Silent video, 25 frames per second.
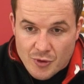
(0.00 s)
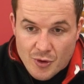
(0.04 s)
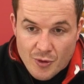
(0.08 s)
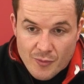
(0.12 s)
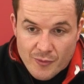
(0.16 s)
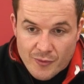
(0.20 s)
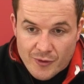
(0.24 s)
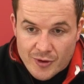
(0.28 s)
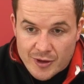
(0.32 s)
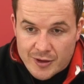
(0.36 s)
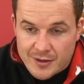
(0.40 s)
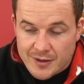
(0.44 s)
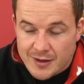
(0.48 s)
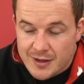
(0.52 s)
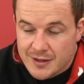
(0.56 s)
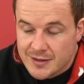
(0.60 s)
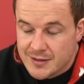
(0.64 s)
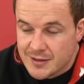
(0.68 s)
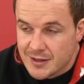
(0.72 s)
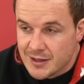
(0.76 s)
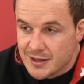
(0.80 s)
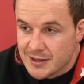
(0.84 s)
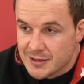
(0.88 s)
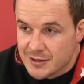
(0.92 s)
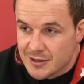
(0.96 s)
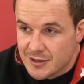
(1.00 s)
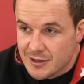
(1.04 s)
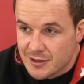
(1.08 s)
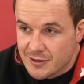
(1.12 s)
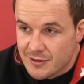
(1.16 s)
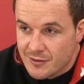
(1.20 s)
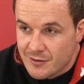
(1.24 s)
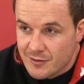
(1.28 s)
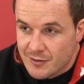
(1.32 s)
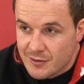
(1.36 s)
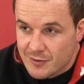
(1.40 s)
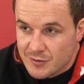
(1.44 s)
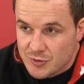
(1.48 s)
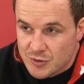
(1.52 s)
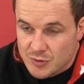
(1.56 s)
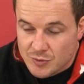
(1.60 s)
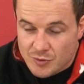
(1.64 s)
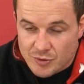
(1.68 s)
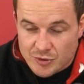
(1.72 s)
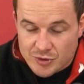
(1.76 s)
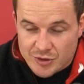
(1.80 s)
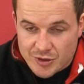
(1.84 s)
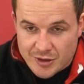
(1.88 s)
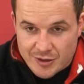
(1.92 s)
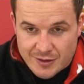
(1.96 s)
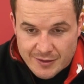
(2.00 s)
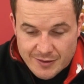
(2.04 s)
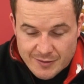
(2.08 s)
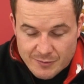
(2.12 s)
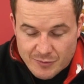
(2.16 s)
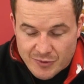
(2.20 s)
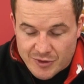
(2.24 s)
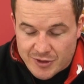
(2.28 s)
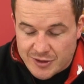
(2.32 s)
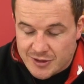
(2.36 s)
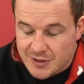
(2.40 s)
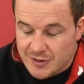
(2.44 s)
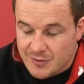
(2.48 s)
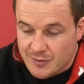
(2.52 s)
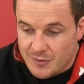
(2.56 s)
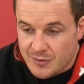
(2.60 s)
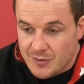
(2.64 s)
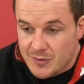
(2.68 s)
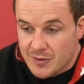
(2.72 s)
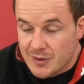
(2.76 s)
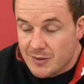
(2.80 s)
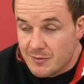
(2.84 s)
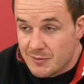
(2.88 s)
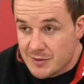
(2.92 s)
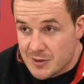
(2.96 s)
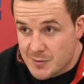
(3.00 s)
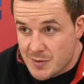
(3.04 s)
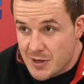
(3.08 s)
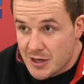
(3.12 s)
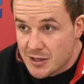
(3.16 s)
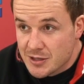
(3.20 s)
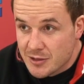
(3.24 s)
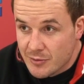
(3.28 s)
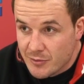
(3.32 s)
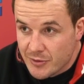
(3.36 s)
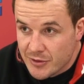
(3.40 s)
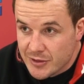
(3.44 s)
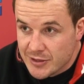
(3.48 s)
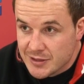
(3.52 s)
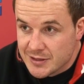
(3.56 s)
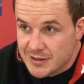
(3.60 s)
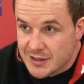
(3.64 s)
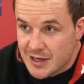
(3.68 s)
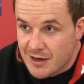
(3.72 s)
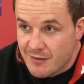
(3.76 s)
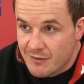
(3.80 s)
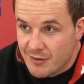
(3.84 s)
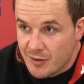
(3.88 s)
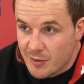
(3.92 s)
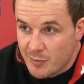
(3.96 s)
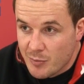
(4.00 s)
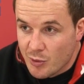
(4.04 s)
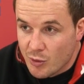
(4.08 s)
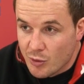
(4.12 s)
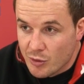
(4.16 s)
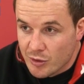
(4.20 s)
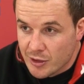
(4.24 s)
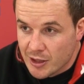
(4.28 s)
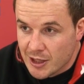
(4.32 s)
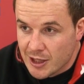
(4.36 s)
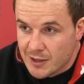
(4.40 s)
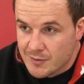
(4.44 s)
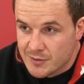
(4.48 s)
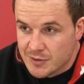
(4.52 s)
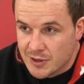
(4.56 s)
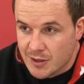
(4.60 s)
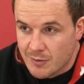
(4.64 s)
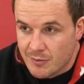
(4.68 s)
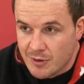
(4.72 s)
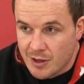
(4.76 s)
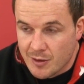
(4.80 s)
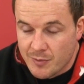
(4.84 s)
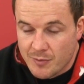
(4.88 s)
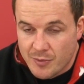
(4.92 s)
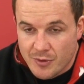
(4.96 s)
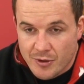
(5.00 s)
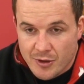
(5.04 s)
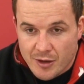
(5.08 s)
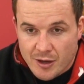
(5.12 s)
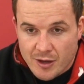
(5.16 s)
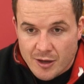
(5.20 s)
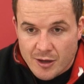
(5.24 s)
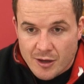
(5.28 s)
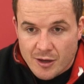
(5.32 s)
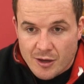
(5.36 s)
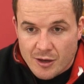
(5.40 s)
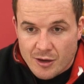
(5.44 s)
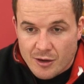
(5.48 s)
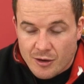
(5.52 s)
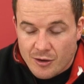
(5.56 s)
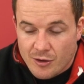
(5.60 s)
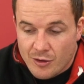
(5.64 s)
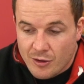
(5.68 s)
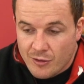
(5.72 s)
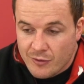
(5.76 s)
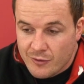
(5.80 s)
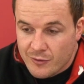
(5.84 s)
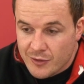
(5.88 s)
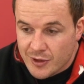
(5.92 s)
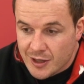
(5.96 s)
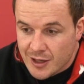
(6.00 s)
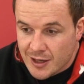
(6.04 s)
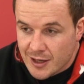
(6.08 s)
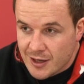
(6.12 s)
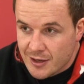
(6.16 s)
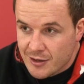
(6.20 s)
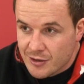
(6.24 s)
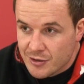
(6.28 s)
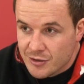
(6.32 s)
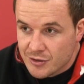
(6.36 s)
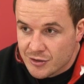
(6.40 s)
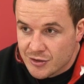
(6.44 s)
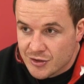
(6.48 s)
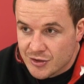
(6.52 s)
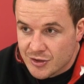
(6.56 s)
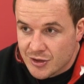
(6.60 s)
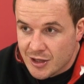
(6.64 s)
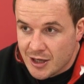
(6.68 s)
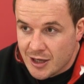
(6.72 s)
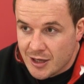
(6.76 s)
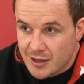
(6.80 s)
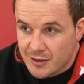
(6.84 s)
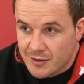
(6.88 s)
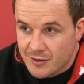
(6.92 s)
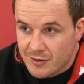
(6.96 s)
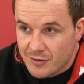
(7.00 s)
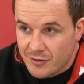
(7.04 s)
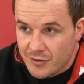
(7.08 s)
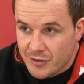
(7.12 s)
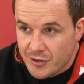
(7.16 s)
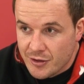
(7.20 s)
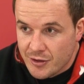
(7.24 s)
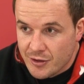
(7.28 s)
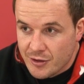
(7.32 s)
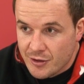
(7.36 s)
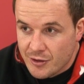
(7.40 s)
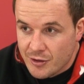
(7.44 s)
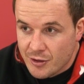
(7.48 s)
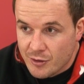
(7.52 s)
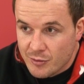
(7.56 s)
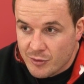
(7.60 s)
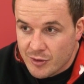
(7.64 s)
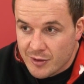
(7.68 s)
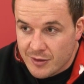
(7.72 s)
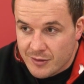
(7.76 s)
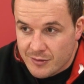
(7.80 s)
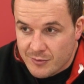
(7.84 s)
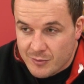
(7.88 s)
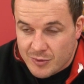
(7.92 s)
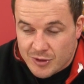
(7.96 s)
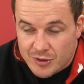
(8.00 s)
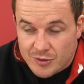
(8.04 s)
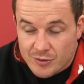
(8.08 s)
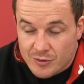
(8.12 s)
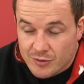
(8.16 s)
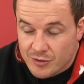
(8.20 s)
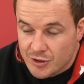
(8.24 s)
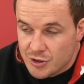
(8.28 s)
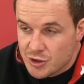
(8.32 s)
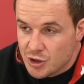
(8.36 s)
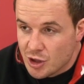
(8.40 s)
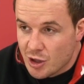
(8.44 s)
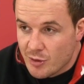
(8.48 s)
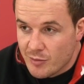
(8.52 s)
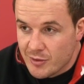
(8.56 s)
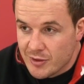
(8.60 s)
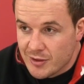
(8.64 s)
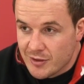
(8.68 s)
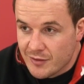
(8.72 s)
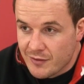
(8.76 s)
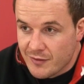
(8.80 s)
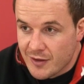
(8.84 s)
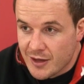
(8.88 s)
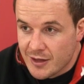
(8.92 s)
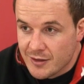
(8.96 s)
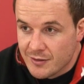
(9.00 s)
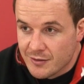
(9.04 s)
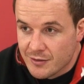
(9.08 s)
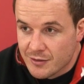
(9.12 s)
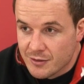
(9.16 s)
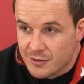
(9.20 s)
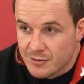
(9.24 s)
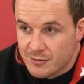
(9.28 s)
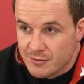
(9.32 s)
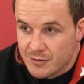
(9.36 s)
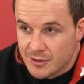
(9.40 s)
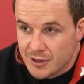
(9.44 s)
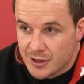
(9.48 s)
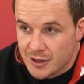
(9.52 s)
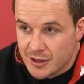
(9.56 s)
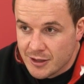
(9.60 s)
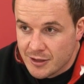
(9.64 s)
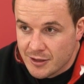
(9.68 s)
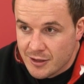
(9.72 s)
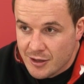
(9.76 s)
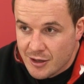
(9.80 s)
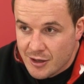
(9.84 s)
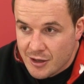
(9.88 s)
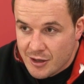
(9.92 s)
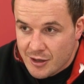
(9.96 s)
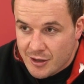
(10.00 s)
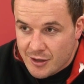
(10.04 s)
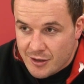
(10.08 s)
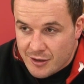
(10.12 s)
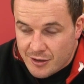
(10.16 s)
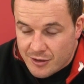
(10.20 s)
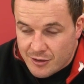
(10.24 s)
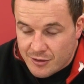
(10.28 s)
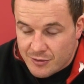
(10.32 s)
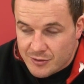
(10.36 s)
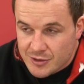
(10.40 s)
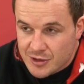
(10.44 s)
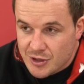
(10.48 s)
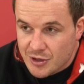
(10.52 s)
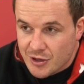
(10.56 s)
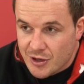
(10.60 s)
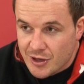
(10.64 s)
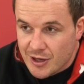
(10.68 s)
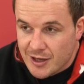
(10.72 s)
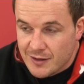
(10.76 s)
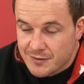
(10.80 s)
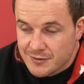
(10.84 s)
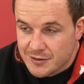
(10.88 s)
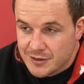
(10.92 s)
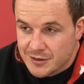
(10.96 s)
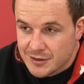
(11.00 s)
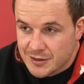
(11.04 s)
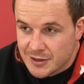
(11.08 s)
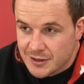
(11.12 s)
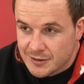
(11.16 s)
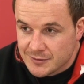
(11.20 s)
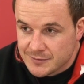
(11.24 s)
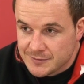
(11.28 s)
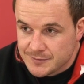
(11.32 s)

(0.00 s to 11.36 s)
hopefully these things can, towards especially with these 7 important games coming up, if we can get a good start, we're doing the job in defence, so it's looking after itself.